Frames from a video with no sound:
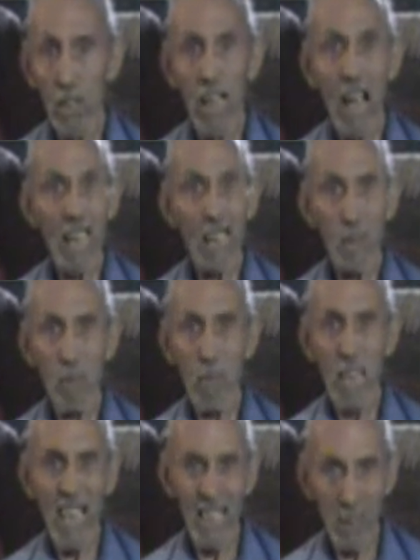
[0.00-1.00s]

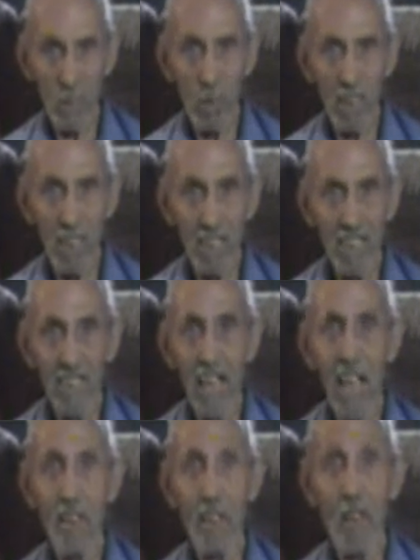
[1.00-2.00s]
gossipiest places I
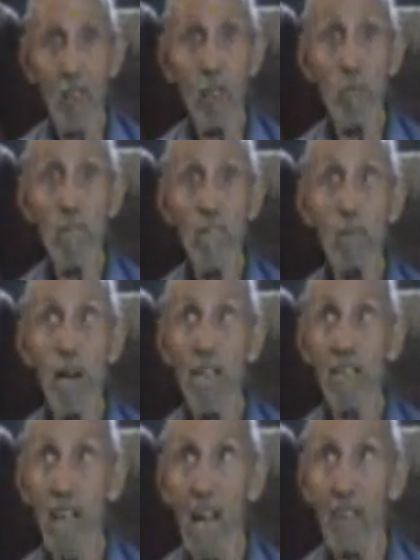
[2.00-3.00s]
have ever been in my
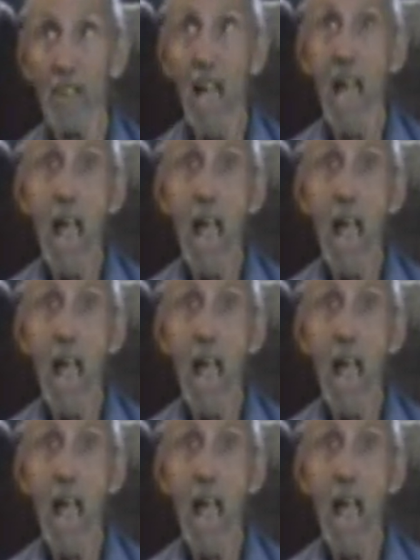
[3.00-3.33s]
life,